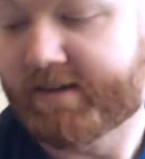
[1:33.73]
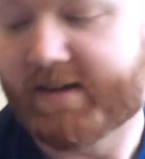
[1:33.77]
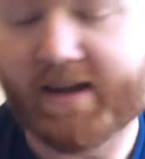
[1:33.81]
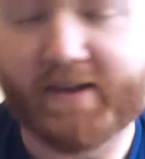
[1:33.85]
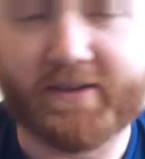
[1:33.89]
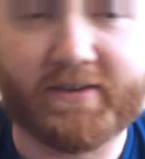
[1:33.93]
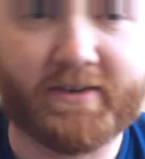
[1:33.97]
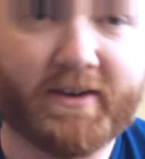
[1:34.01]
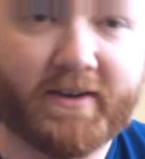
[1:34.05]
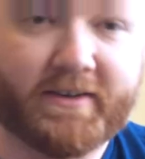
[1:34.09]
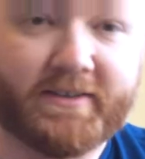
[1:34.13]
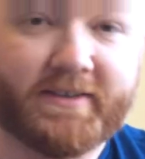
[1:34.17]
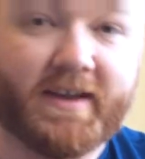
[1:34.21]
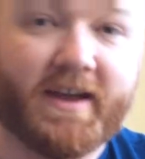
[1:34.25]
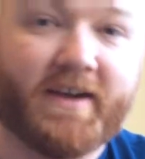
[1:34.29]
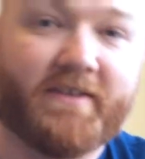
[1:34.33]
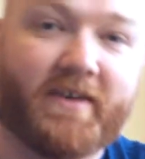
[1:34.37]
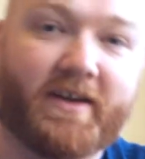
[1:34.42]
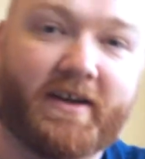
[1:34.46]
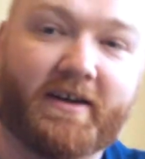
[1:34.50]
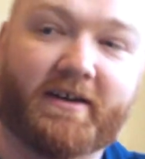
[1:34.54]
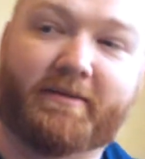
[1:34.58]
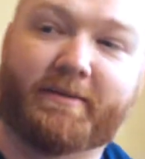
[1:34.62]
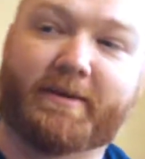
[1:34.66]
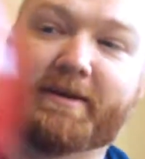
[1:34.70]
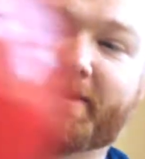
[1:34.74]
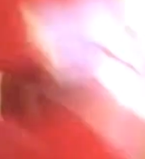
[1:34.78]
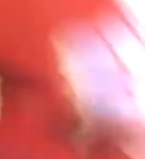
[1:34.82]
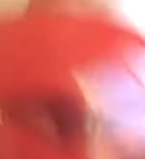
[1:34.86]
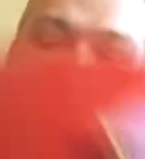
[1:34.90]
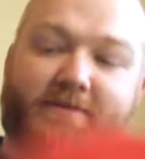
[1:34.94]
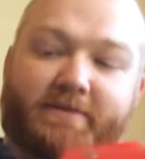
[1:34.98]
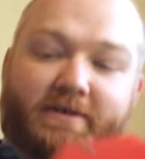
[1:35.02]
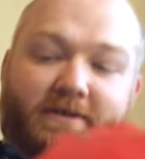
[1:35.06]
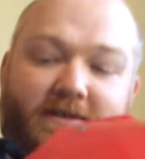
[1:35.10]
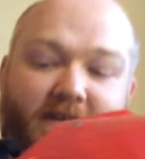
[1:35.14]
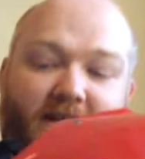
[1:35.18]
Now you notice I have a helmet
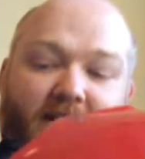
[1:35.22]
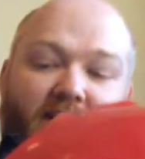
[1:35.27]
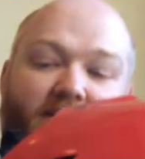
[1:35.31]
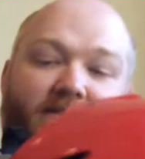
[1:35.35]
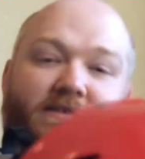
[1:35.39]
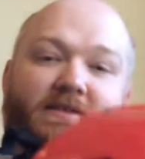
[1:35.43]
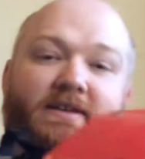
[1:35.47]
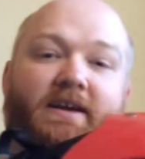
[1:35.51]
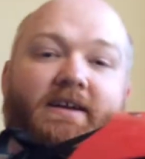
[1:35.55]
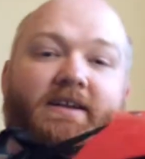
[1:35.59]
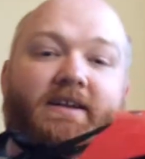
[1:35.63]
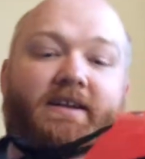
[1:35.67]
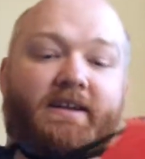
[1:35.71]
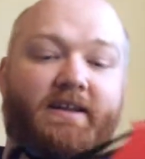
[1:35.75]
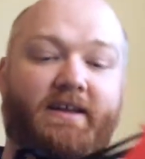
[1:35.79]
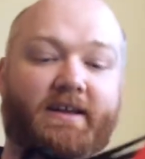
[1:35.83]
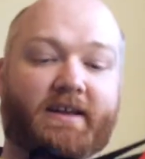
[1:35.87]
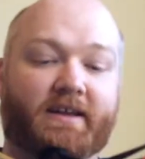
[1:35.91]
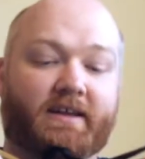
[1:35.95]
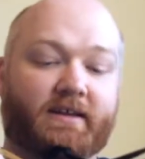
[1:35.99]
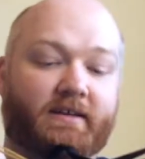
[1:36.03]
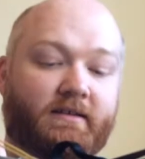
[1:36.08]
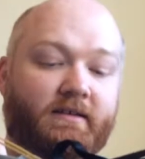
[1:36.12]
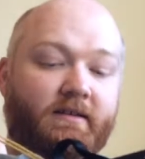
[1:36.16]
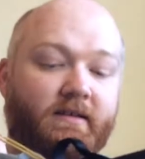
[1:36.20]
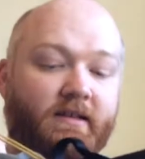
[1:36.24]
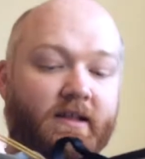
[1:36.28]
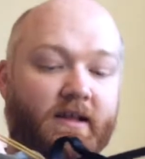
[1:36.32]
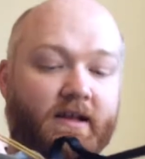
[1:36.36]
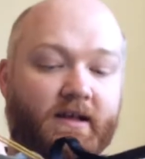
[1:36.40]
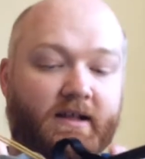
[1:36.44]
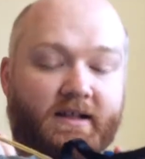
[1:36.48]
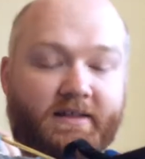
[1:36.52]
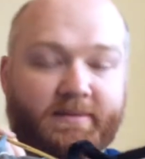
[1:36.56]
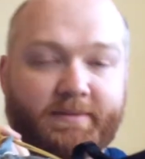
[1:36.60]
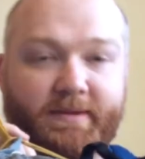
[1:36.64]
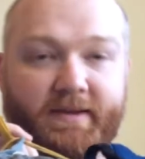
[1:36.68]
clipped on the outside today.
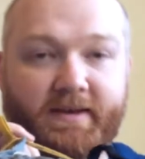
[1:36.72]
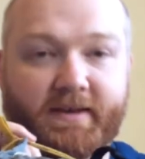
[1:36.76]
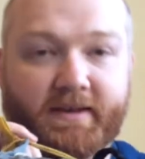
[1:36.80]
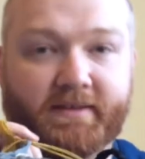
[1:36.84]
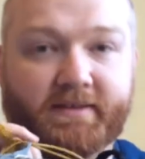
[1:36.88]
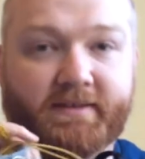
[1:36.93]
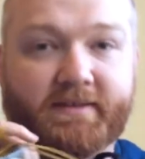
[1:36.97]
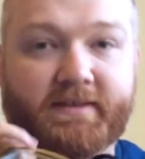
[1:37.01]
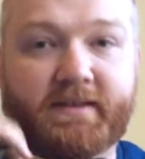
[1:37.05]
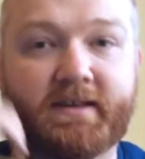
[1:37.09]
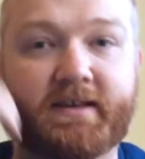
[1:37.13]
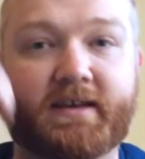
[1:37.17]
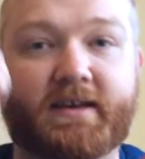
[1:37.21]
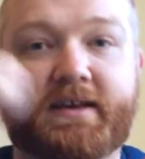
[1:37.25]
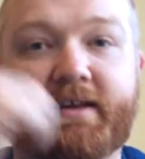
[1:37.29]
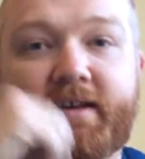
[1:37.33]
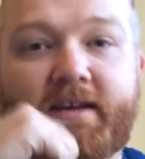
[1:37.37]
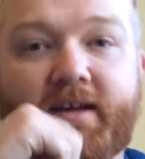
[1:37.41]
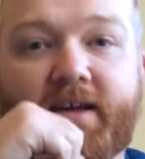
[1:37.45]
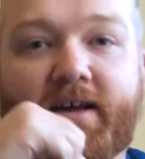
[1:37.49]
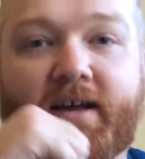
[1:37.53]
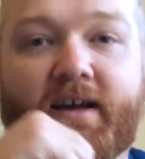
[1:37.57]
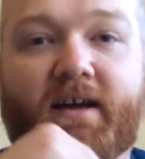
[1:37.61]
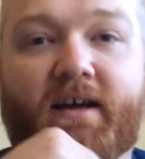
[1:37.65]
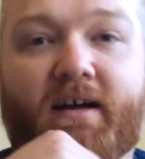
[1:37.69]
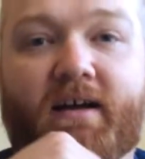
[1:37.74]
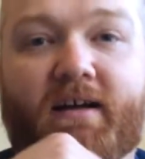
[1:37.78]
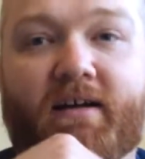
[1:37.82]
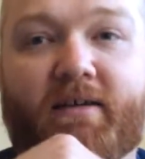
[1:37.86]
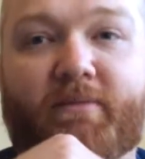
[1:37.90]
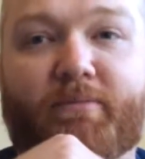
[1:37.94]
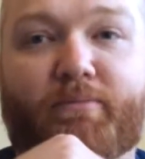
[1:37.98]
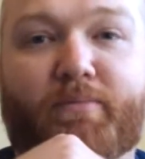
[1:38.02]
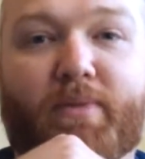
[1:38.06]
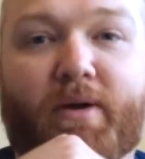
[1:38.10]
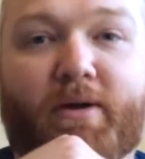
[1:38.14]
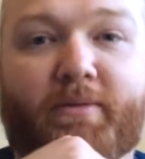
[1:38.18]
That's because
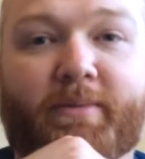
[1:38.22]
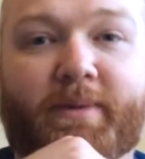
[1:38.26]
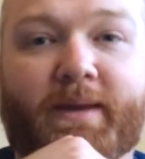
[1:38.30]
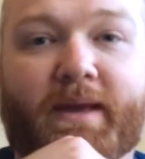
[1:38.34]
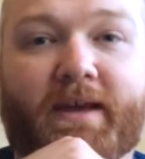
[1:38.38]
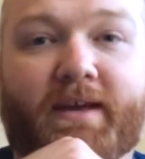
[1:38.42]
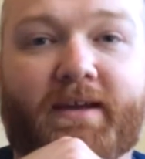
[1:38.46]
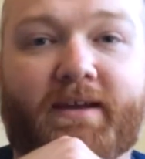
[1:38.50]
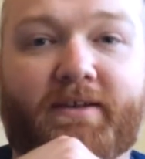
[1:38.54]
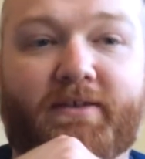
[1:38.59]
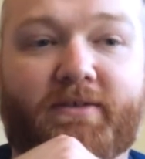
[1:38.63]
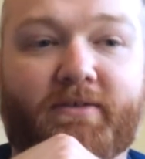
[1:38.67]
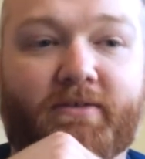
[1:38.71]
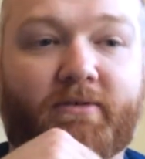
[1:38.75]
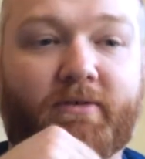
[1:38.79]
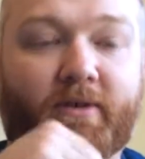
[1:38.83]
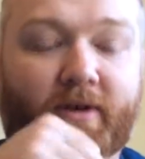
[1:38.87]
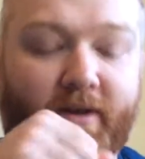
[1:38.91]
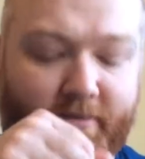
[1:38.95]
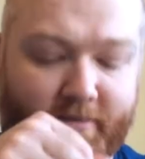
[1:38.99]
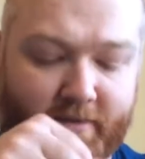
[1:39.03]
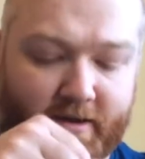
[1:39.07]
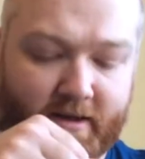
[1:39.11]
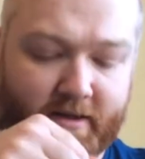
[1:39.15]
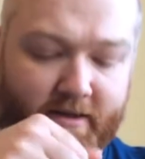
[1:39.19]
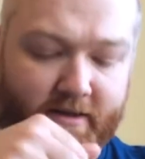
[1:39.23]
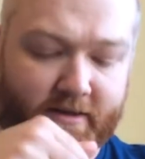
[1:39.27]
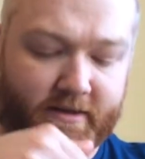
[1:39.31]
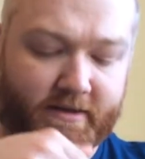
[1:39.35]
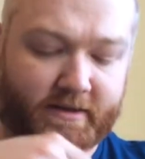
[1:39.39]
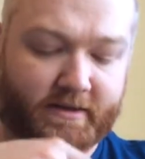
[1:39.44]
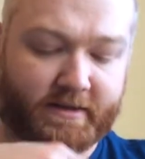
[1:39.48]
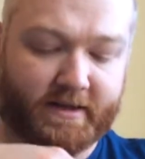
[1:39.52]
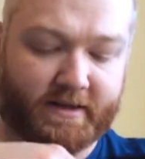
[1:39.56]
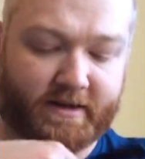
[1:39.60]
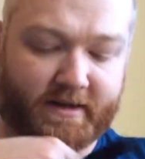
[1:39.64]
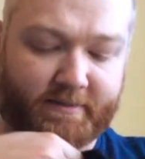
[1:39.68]
I'm probably headed to Guatemala.
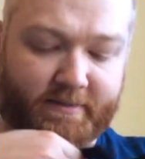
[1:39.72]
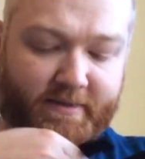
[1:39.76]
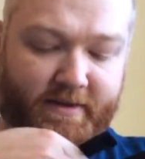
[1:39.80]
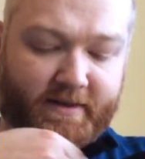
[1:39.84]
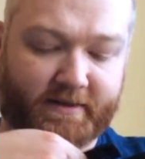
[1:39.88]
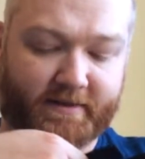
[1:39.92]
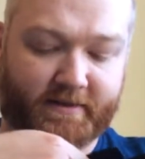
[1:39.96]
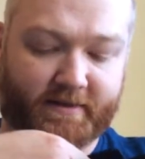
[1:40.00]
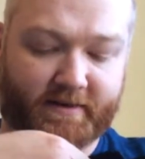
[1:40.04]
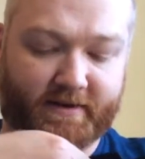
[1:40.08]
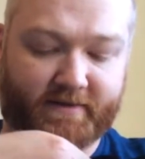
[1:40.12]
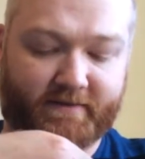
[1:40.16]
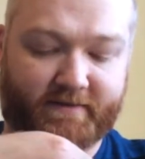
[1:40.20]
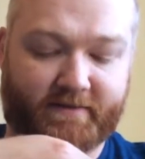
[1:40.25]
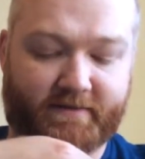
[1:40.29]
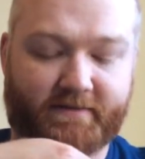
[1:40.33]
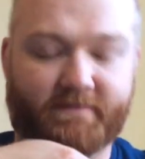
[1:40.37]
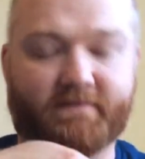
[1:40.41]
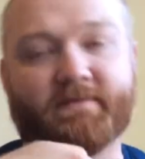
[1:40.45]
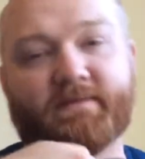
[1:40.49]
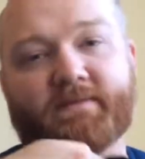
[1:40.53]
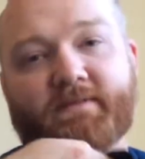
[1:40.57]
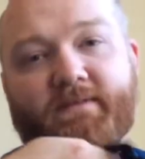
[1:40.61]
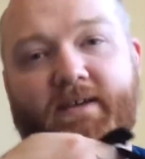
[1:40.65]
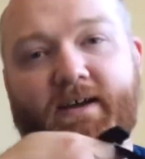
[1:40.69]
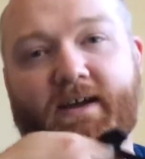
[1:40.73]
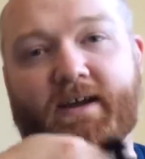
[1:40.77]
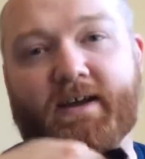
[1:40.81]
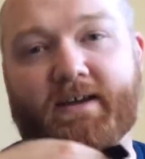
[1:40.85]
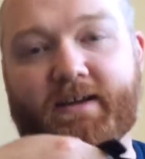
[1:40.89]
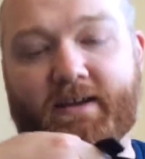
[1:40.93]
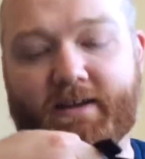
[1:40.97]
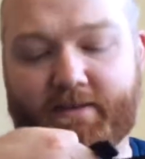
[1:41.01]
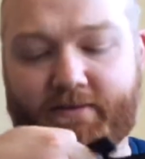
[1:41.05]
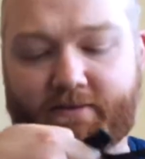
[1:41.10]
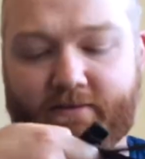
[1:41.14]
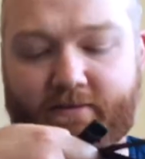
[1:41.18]
That depends on if
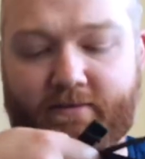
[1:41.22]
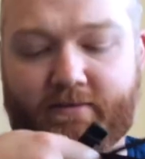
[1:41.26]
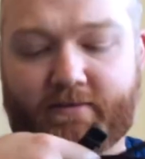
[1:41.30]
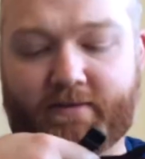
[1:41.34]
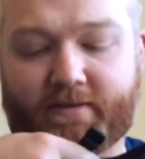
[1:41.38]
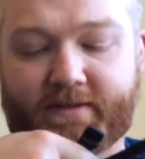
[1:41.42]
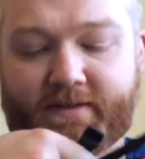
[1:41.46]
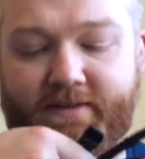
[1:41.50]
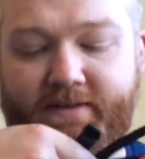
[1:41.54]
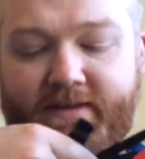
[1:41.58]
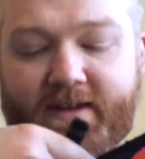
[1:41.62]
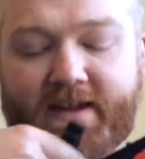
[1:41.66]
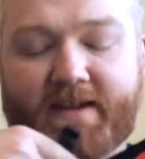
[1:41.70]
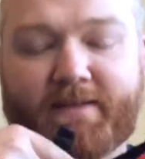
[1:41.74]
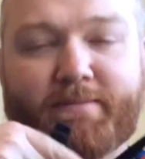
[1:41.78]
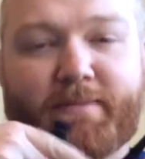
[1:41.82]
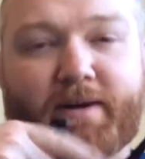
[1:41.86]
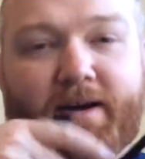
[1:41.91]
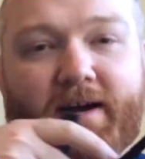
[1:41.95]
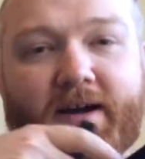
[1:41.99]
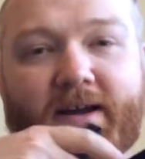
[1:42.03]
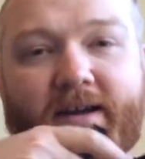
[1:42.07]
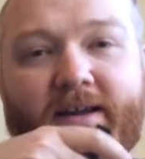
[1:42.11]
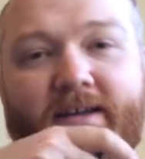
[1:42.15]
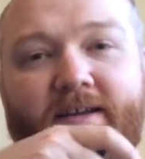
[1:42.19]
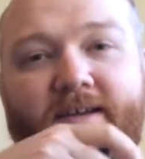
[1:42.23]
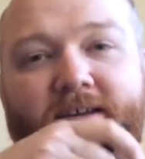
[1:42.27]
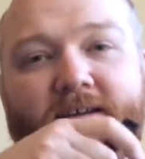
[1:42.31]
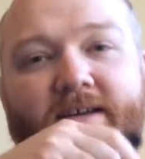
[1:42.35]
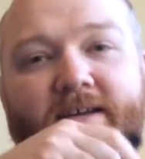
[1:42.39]
I get through on standby.